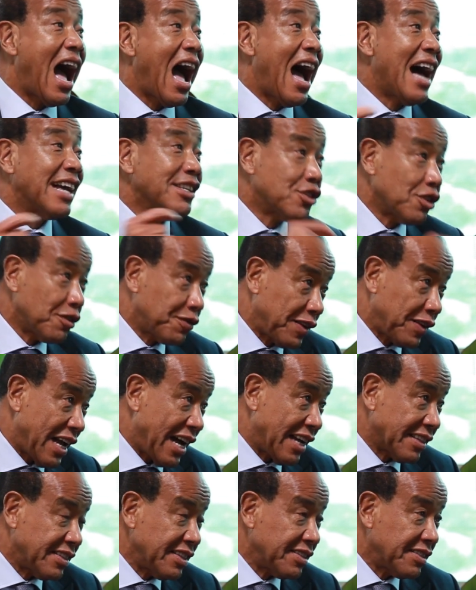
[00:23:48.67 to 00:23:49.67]
As of
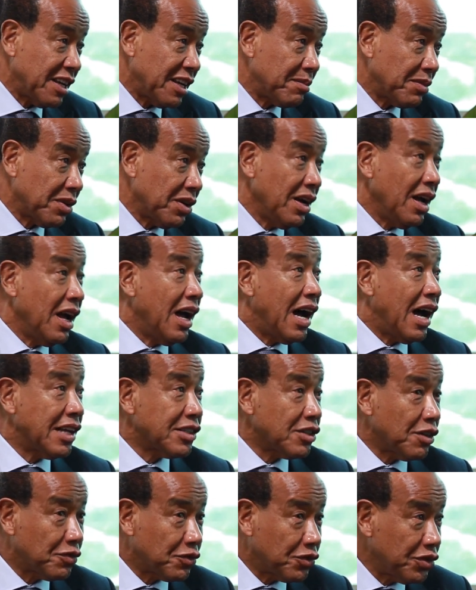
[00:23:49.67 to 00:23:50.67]
last December, as
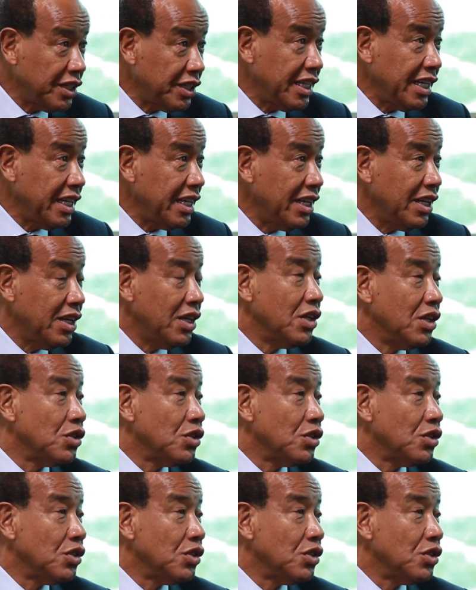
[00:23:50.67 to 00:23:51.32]
of today,